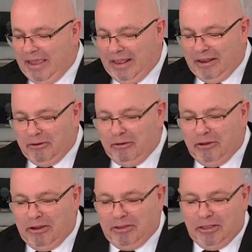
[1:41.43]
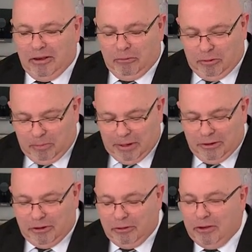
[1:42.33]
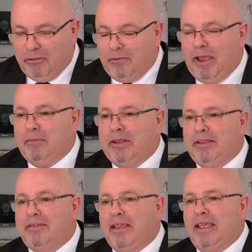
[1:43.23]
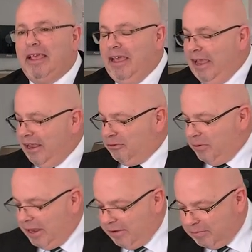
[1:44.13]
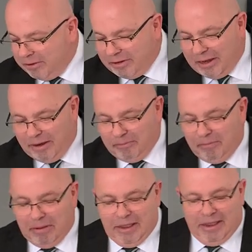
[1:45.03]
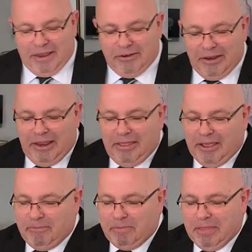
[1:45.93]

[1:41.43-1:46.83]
and I do trust that the Lord will bless you and your families as we have this time together.